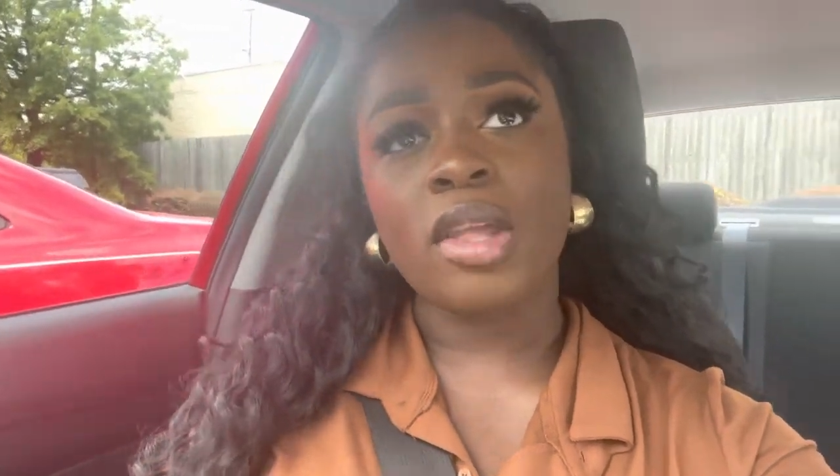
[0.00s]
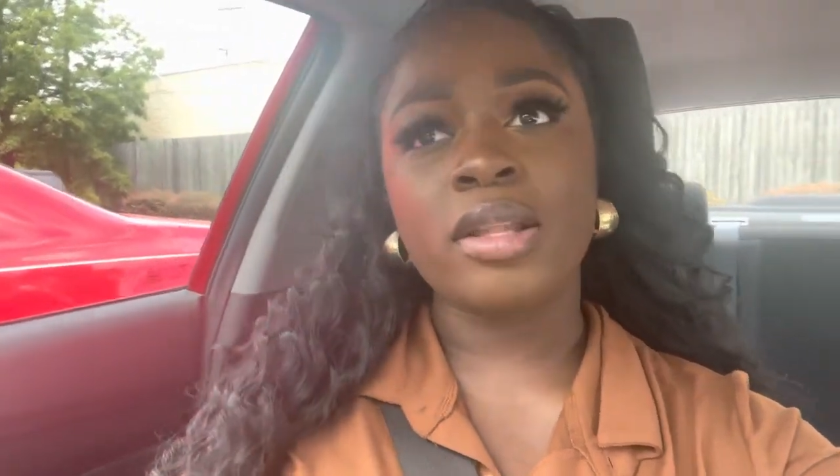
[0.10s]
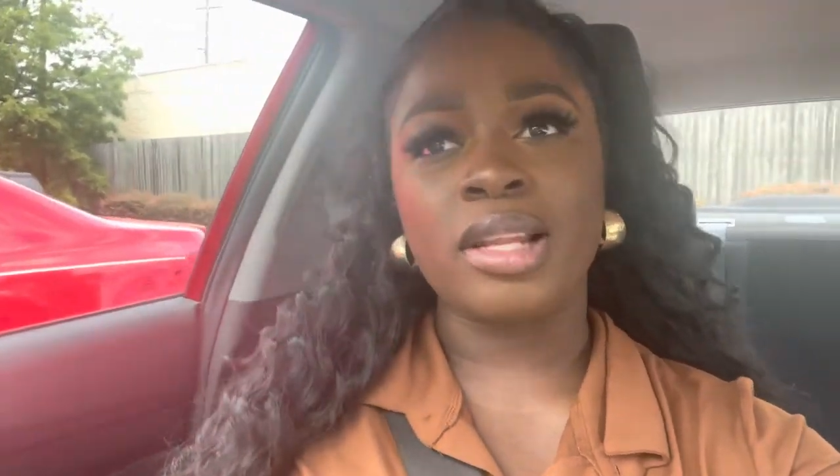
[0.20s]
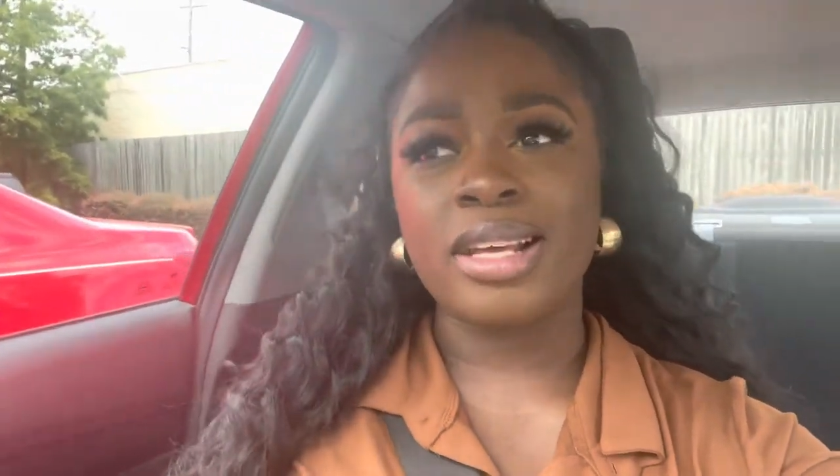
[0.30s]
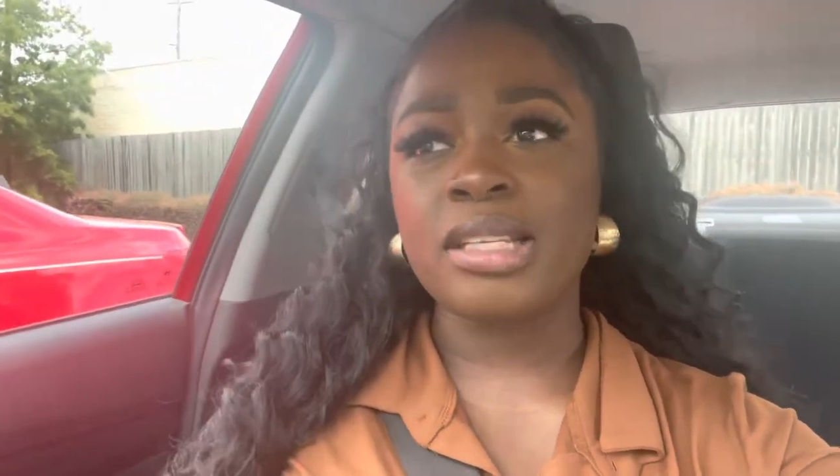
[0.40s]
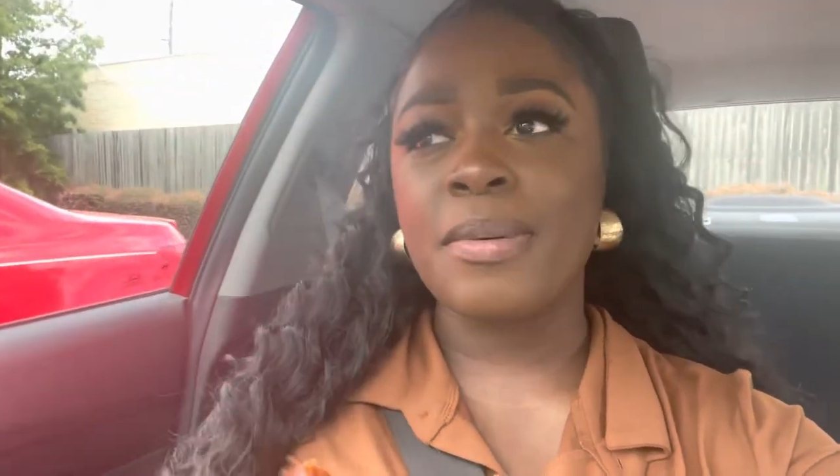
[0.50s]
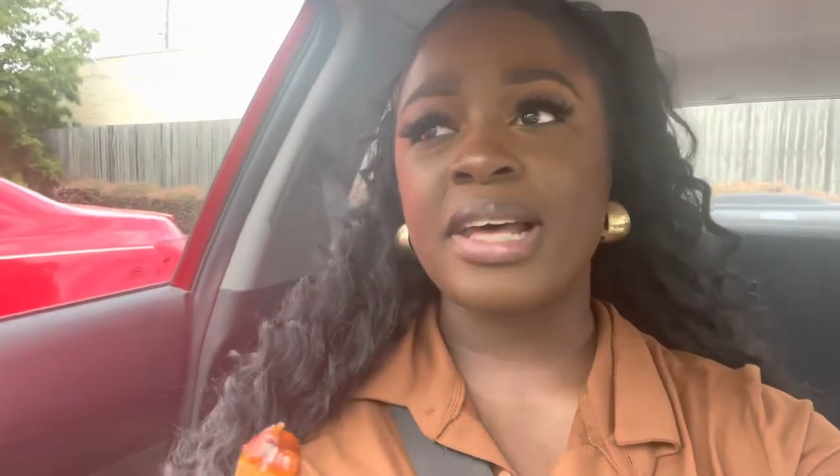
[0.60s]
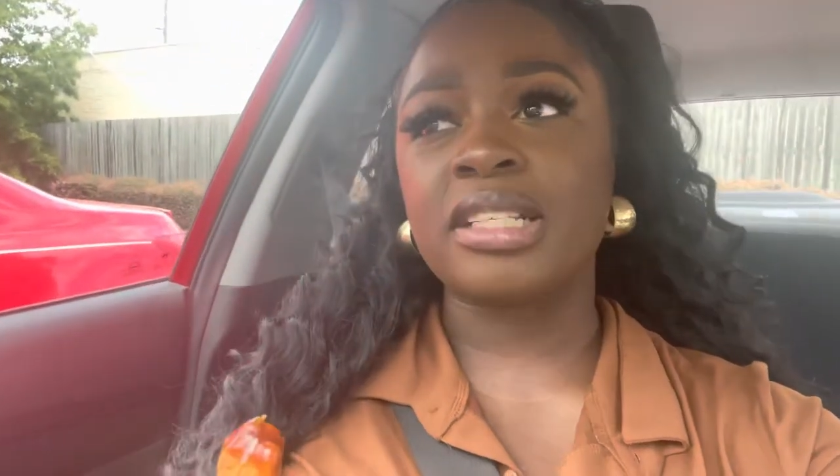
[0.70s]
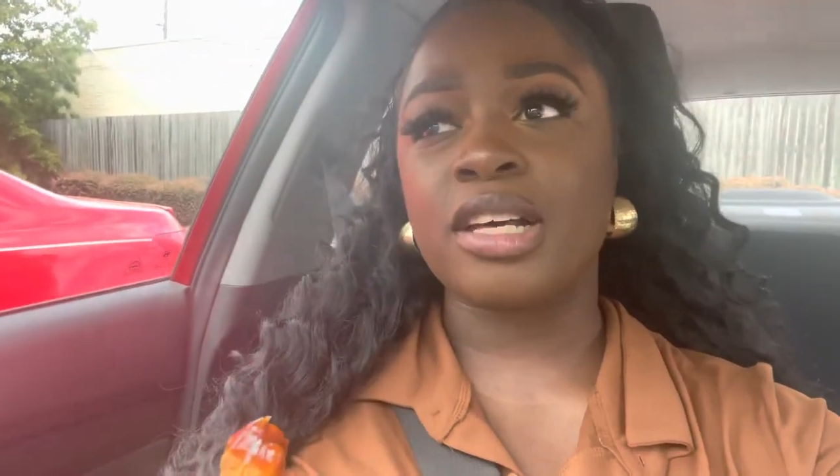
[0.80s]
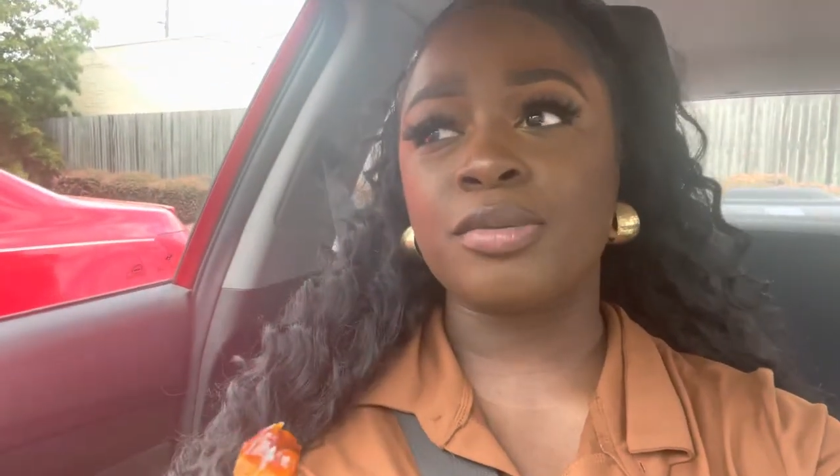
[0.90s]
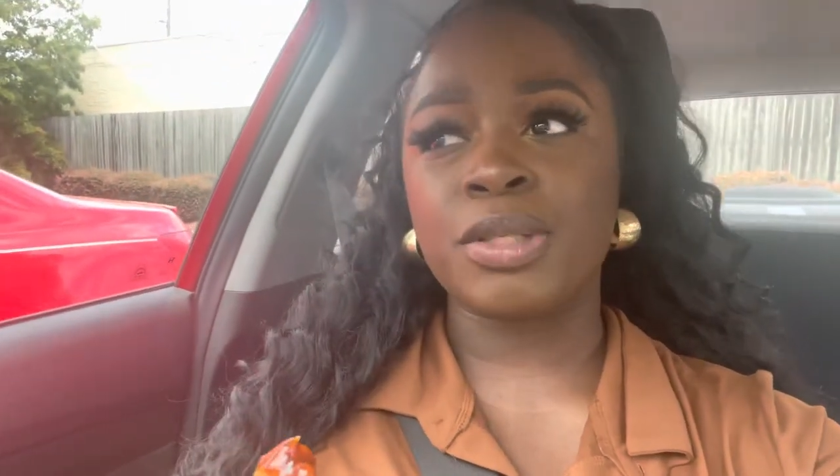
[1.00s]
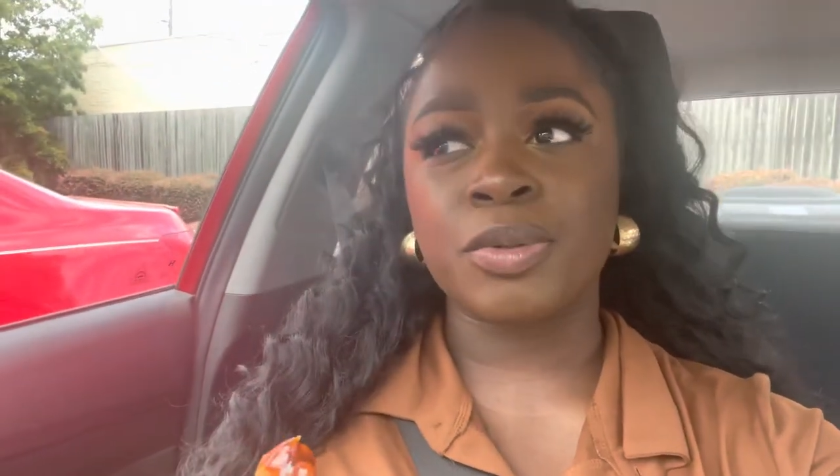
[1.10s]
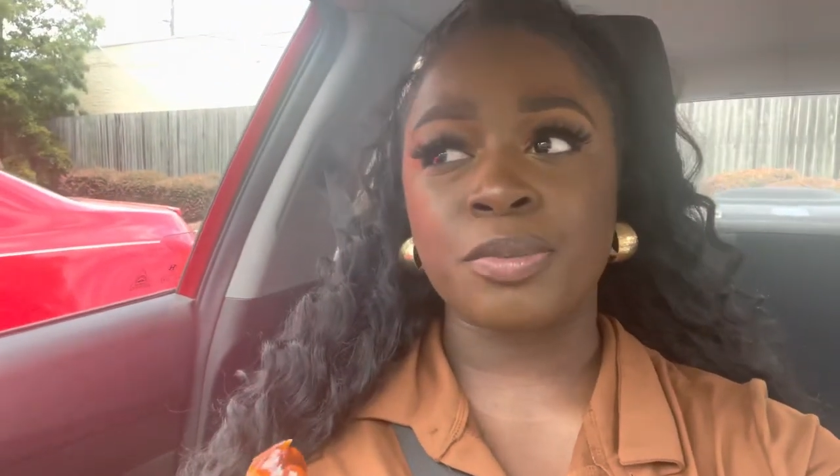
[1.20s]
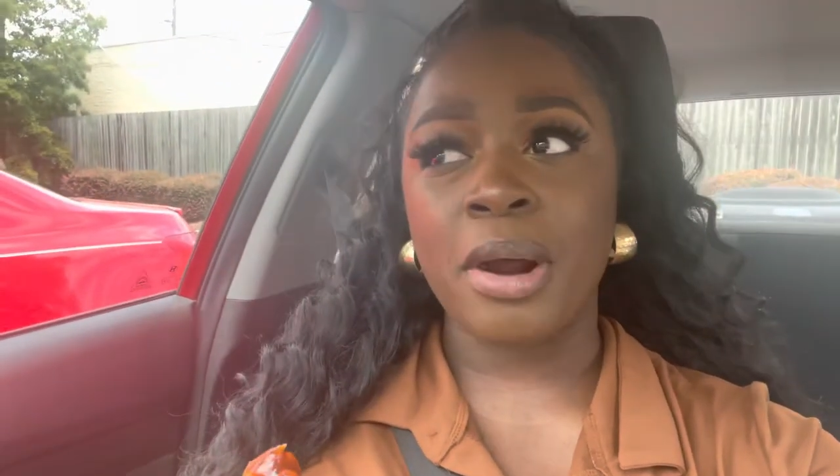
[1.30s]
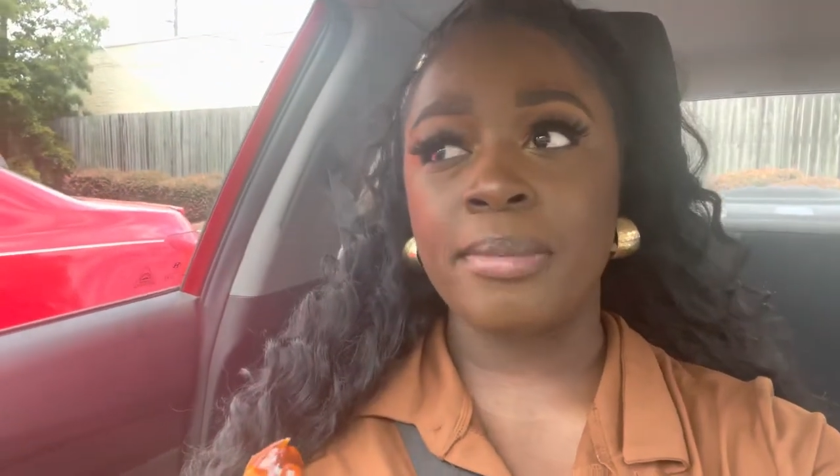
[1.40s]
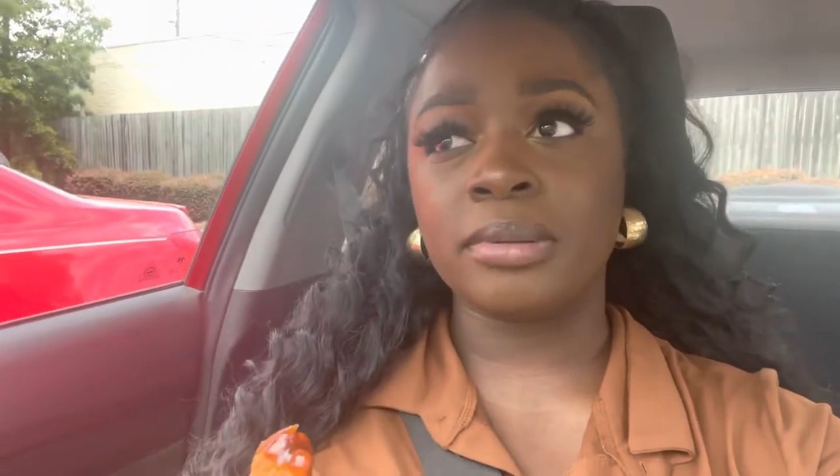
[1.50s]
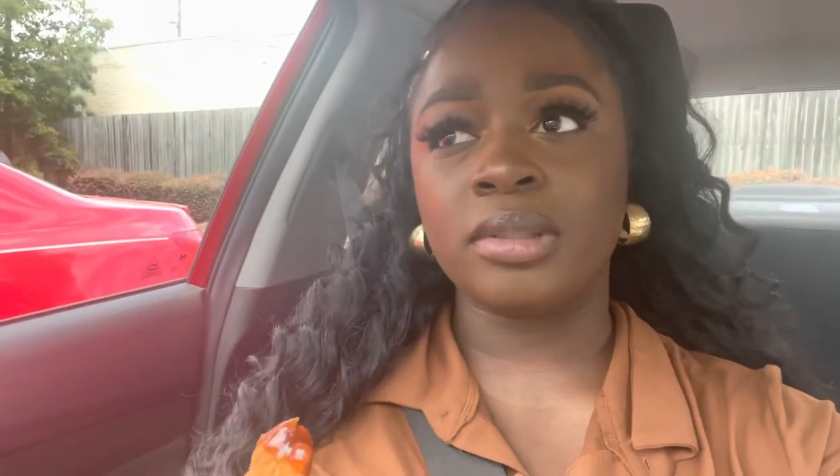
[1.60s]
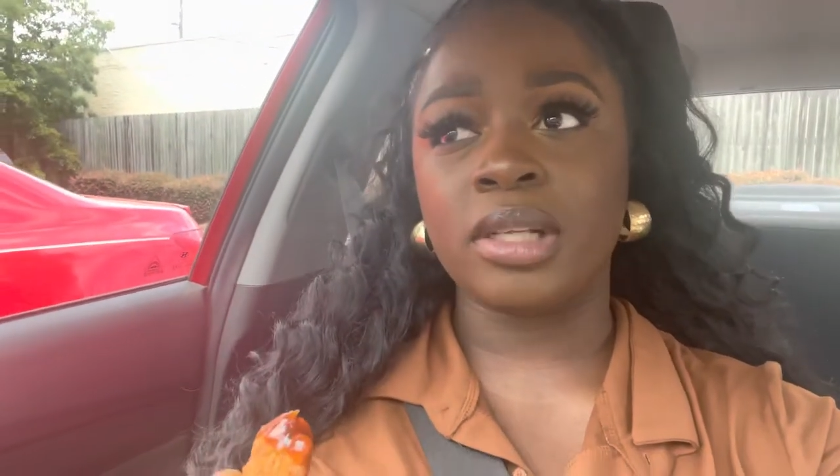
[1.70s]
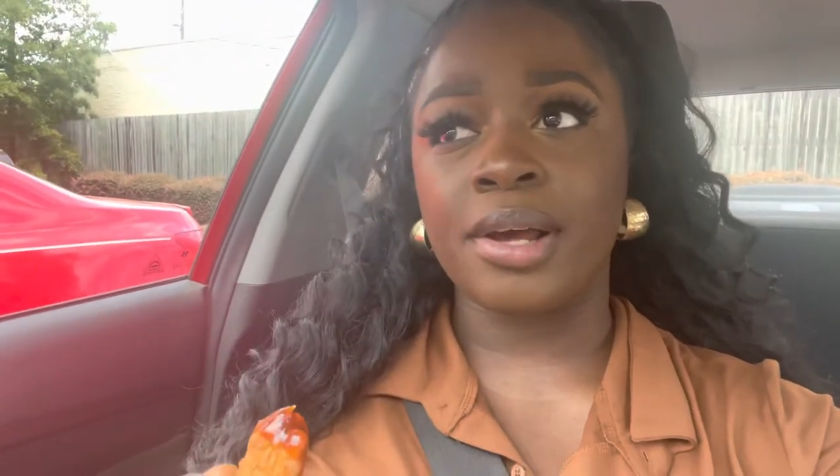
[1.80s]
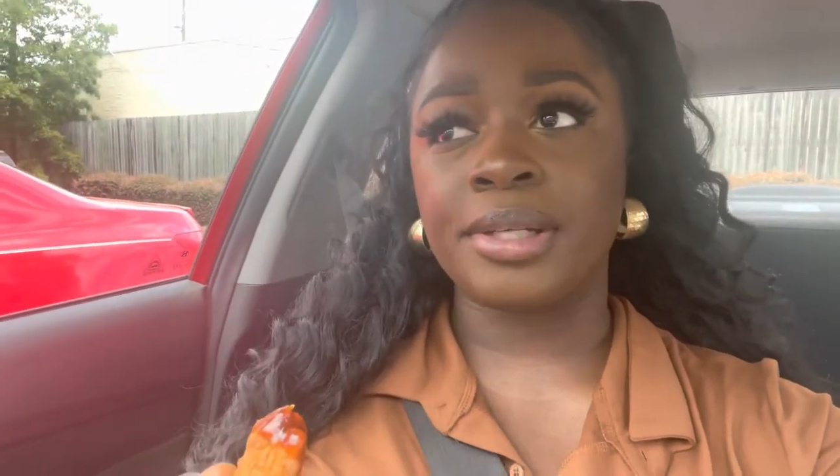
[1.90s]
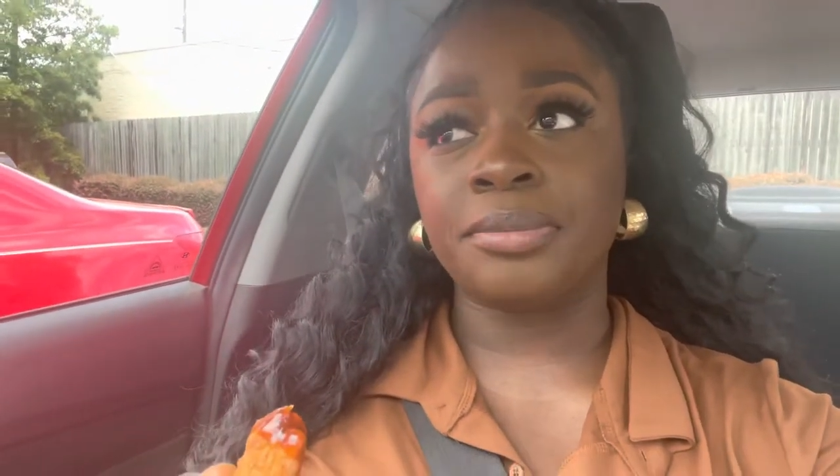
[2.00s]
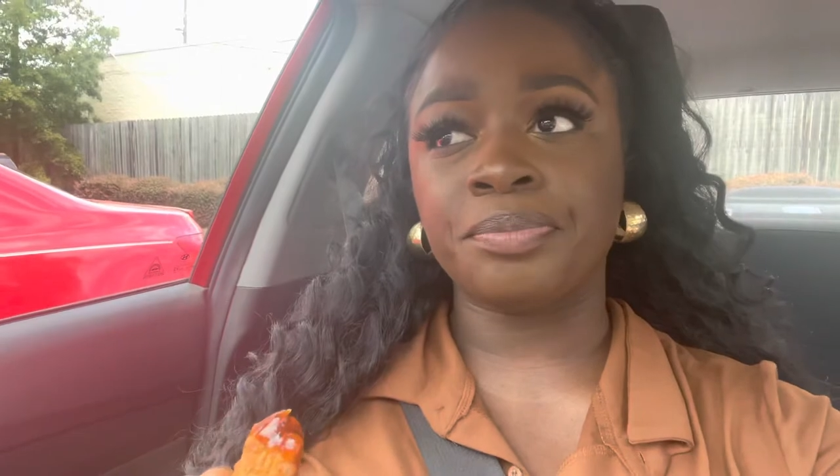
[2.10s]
the last time I had Zaxby's was probably like